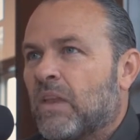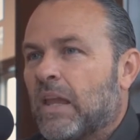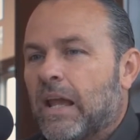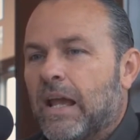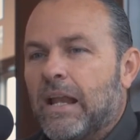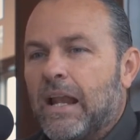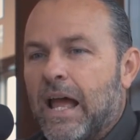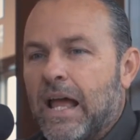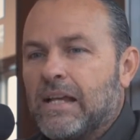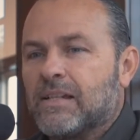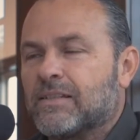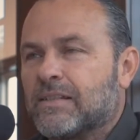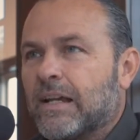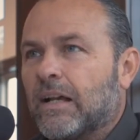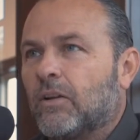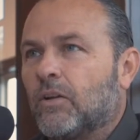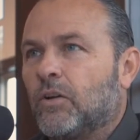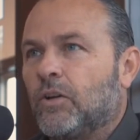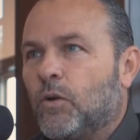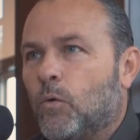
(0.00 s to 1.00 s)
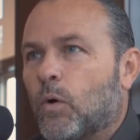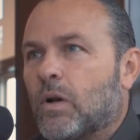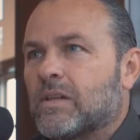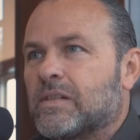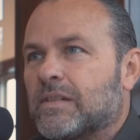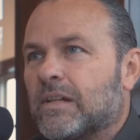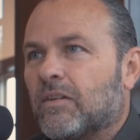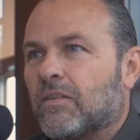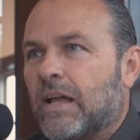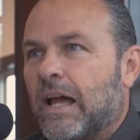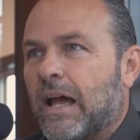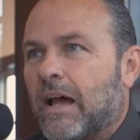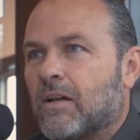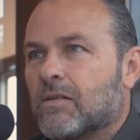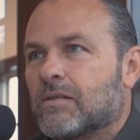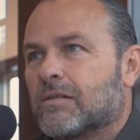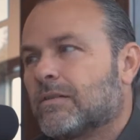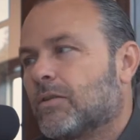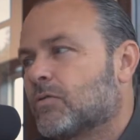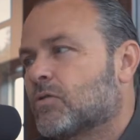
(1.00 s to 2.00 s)
And hey, seller, you want to sell the
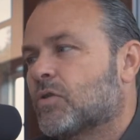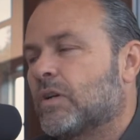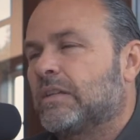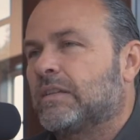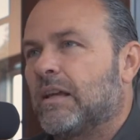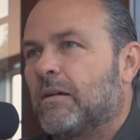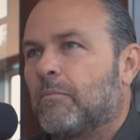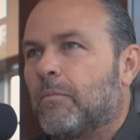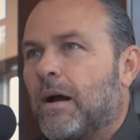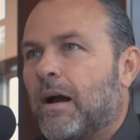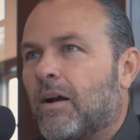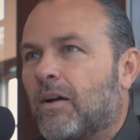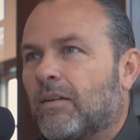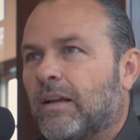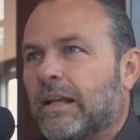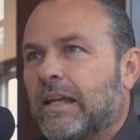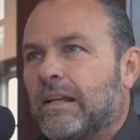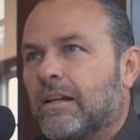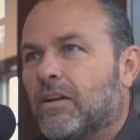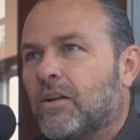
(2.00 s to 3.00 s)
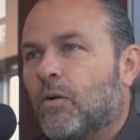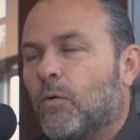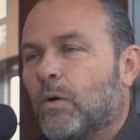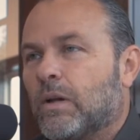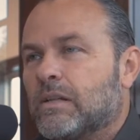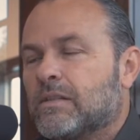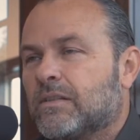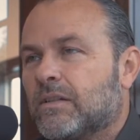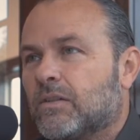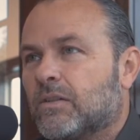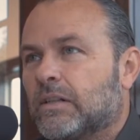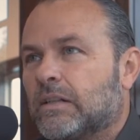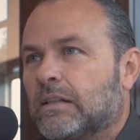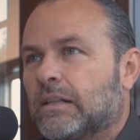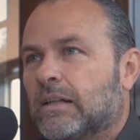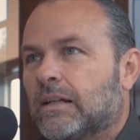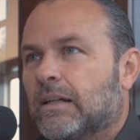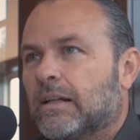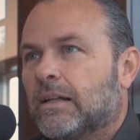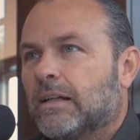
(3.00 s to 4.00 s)
house? Don't treat that buyer like he doesn't know what he's
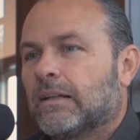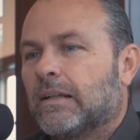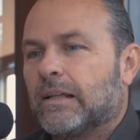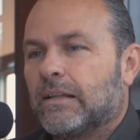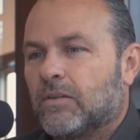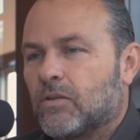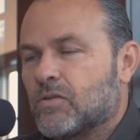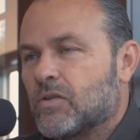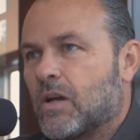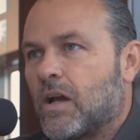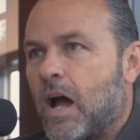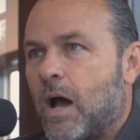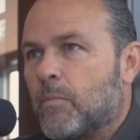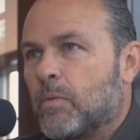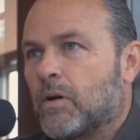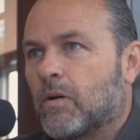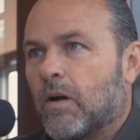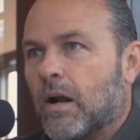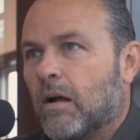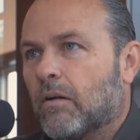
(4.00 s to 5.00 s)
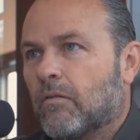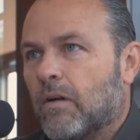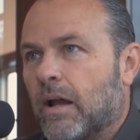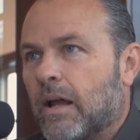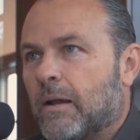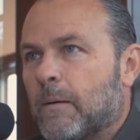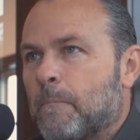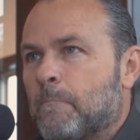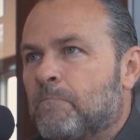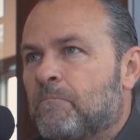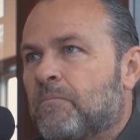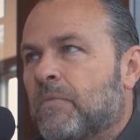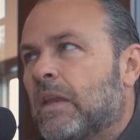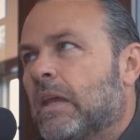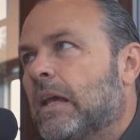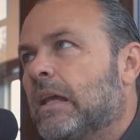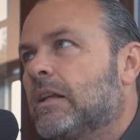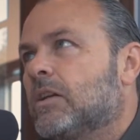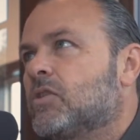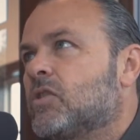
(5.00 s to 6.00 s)
doing. Like, there's a common ground, right?
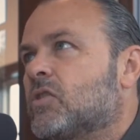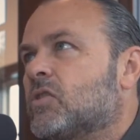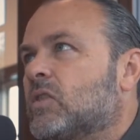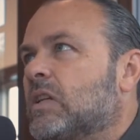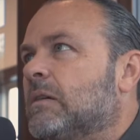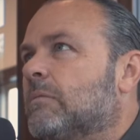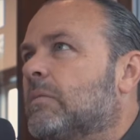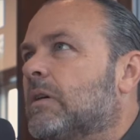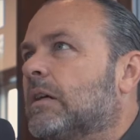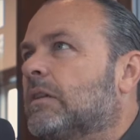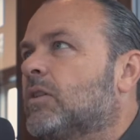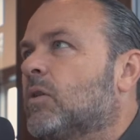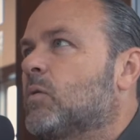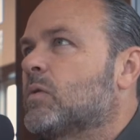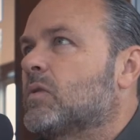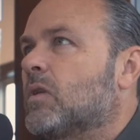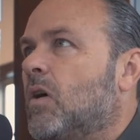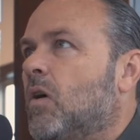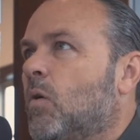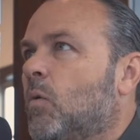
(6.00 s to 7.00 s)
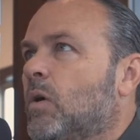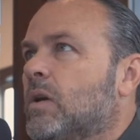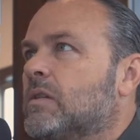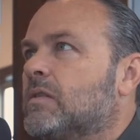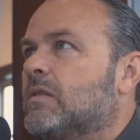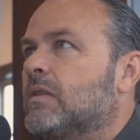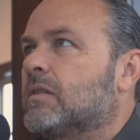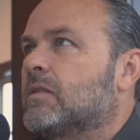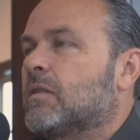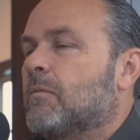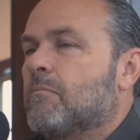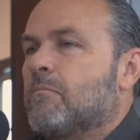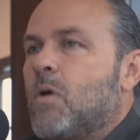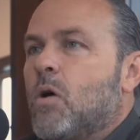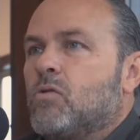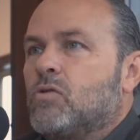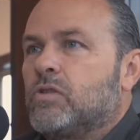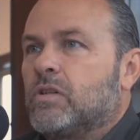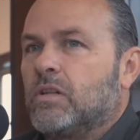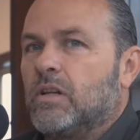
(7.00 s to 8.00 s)
And it just seemed like there was always this
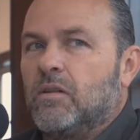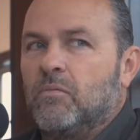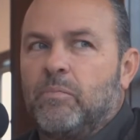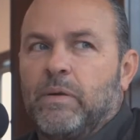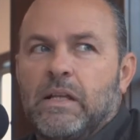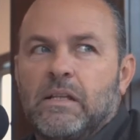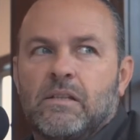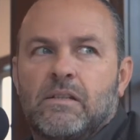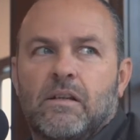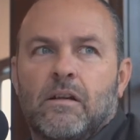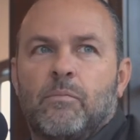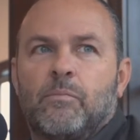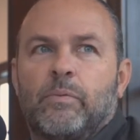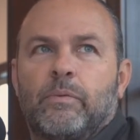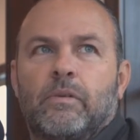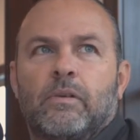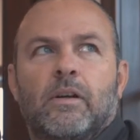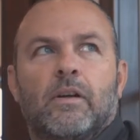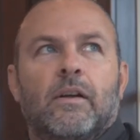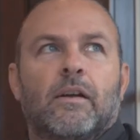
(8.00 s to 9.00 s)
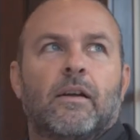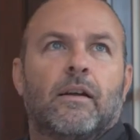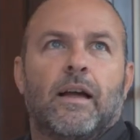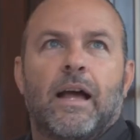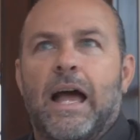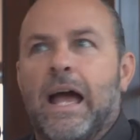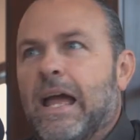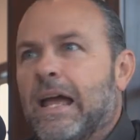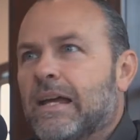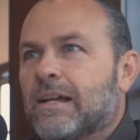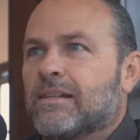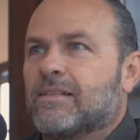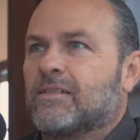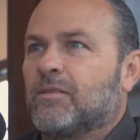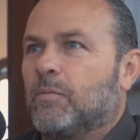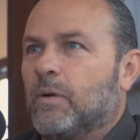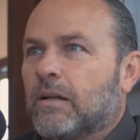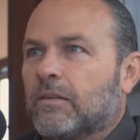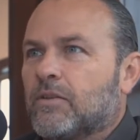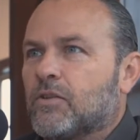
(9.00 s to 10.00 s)
emotion and pent up angst
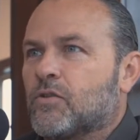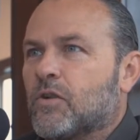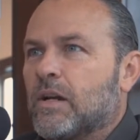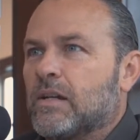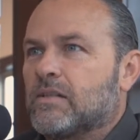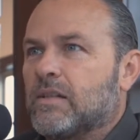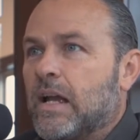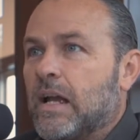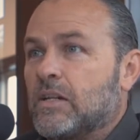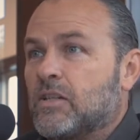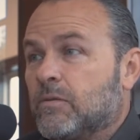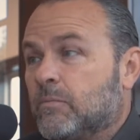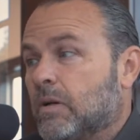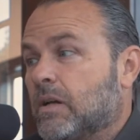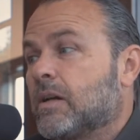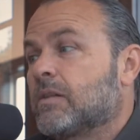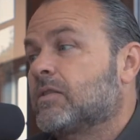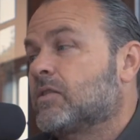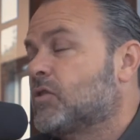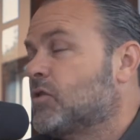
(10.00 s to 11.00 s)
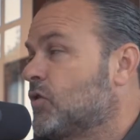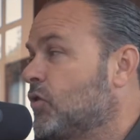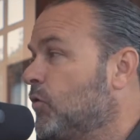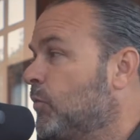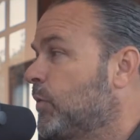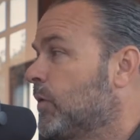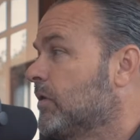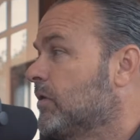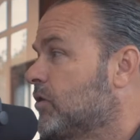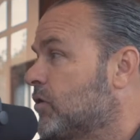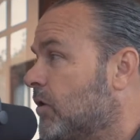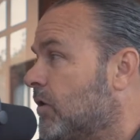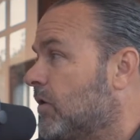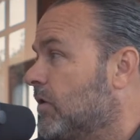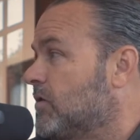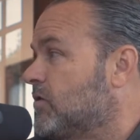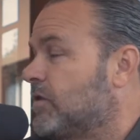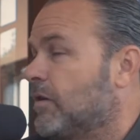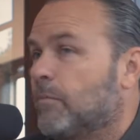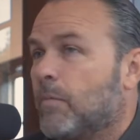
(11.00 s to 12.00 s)
about the transaction because it's
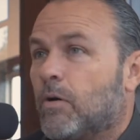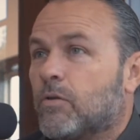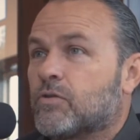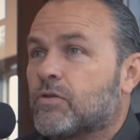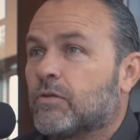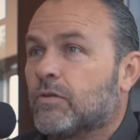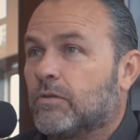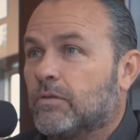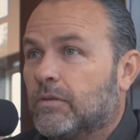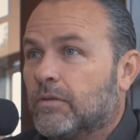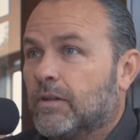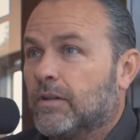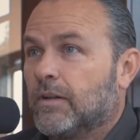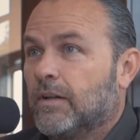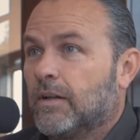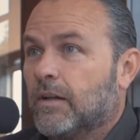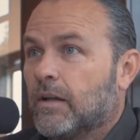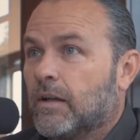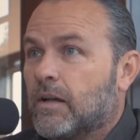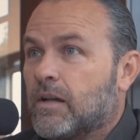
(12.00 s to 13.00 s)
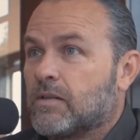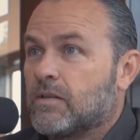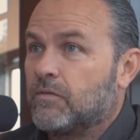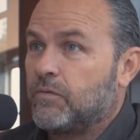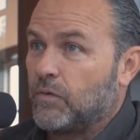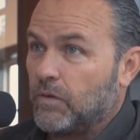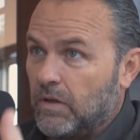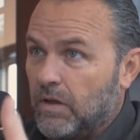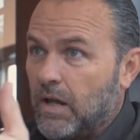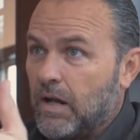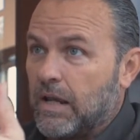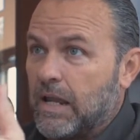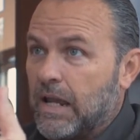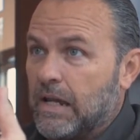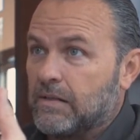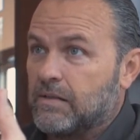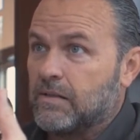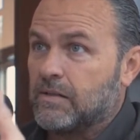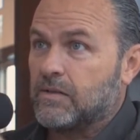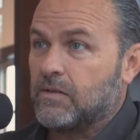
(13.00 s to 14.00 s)
supercharged emotional. Because for a lot of
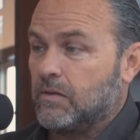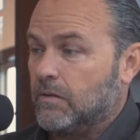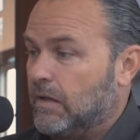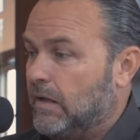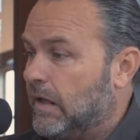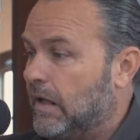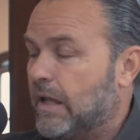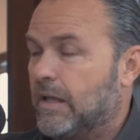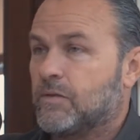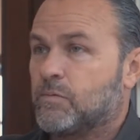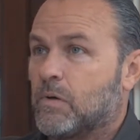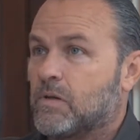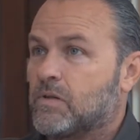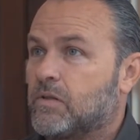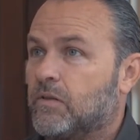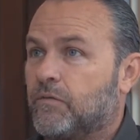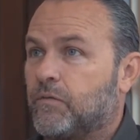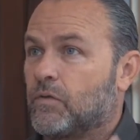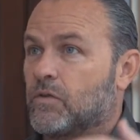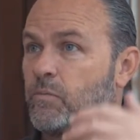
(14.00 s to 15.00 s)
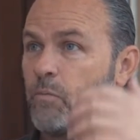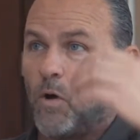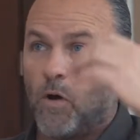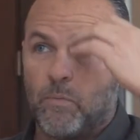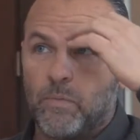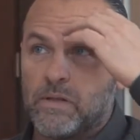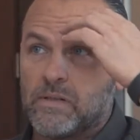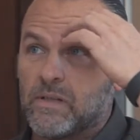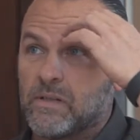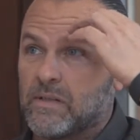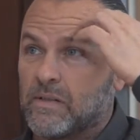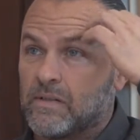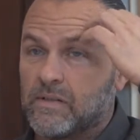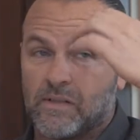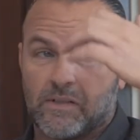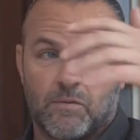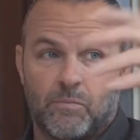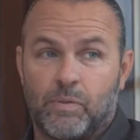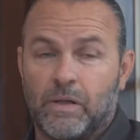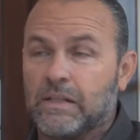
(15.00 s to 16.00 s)
cases, especially for small businesses,
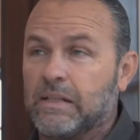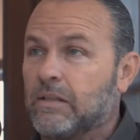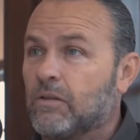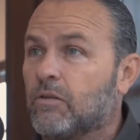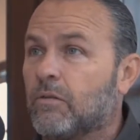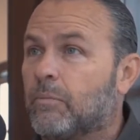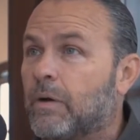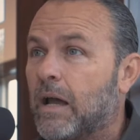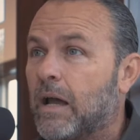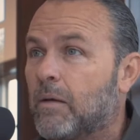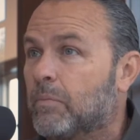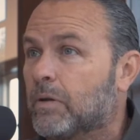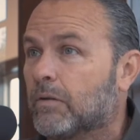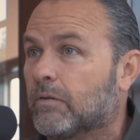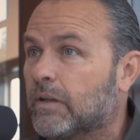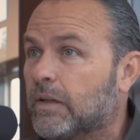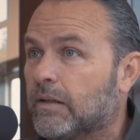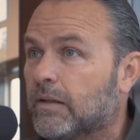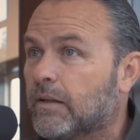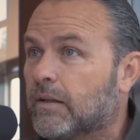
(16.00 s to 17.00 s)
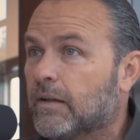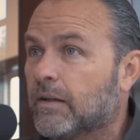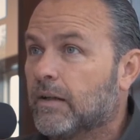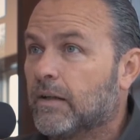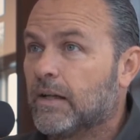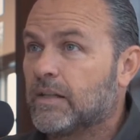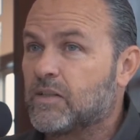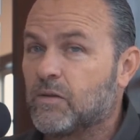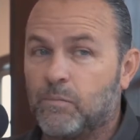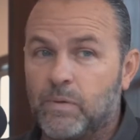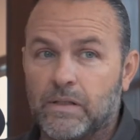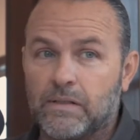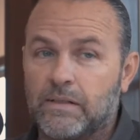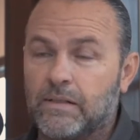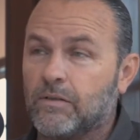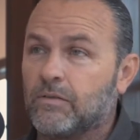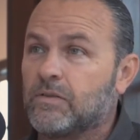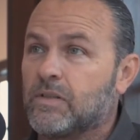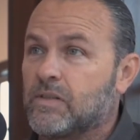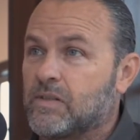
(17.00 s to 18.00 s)
it's a big deal to a building. It's a big
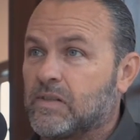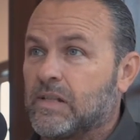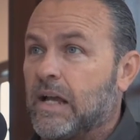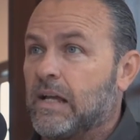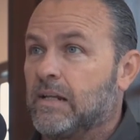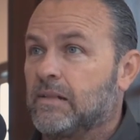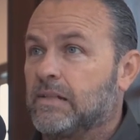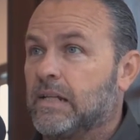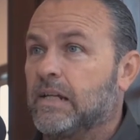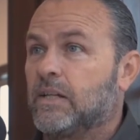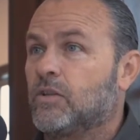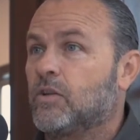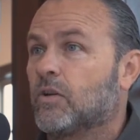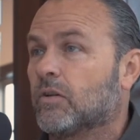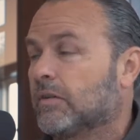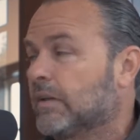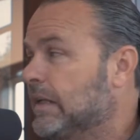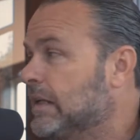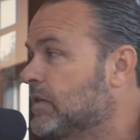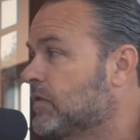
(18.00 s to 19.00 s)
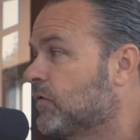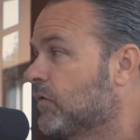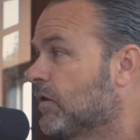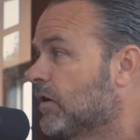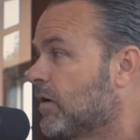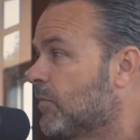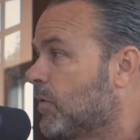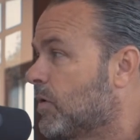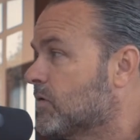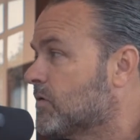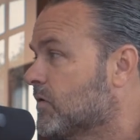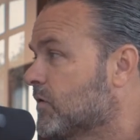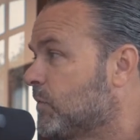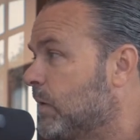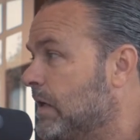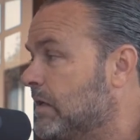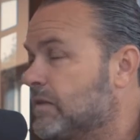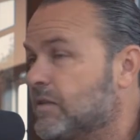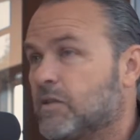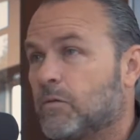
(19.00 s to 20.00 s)
deal to sign a 10-year lease for a commercial
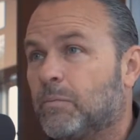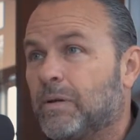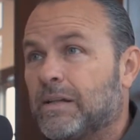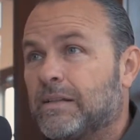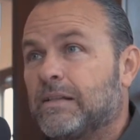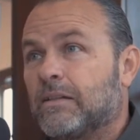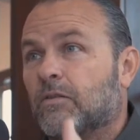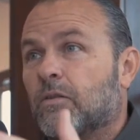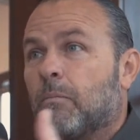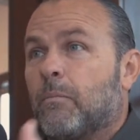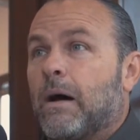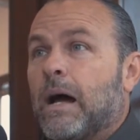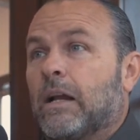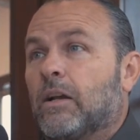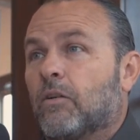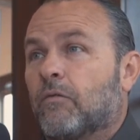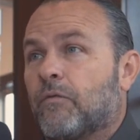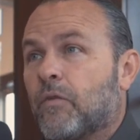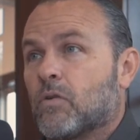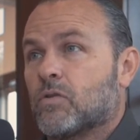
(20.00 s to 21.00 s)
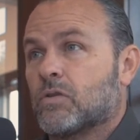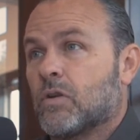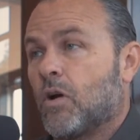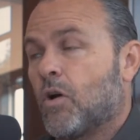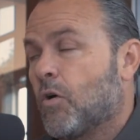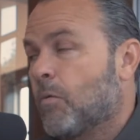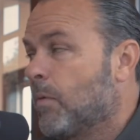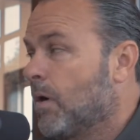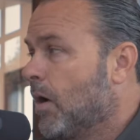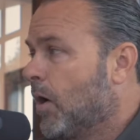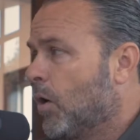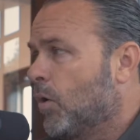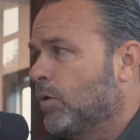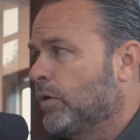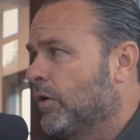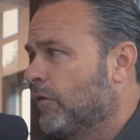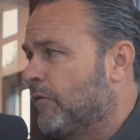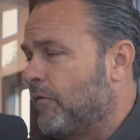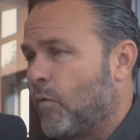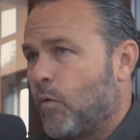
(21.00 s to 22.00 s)
space. It's a big deal to buy your first home or
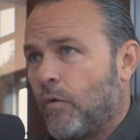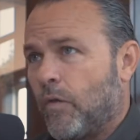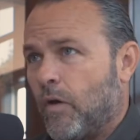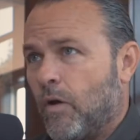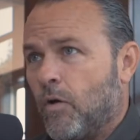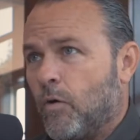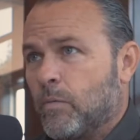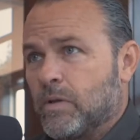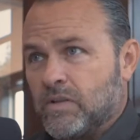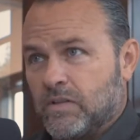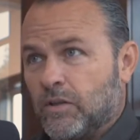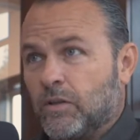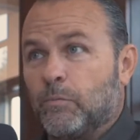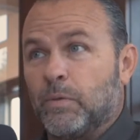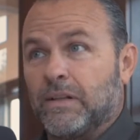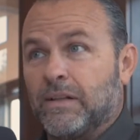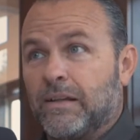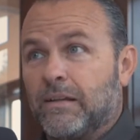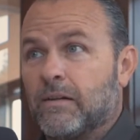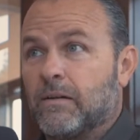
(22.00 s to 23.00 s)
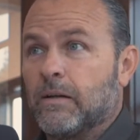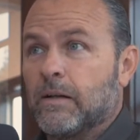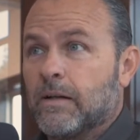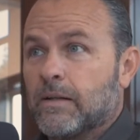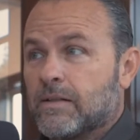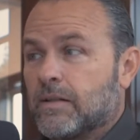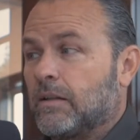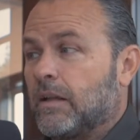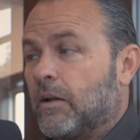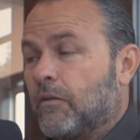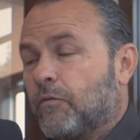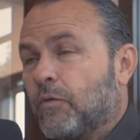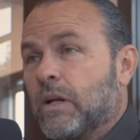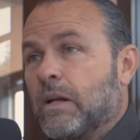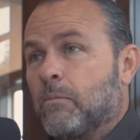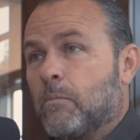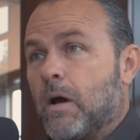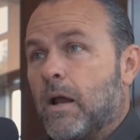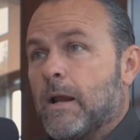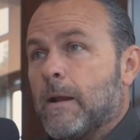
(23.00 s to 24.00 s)
your fourth home. It's still a big deal. It's a lot of
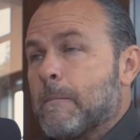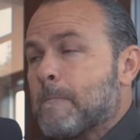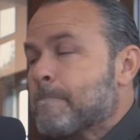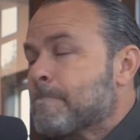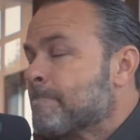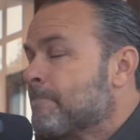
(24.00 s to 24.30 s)
freaking money.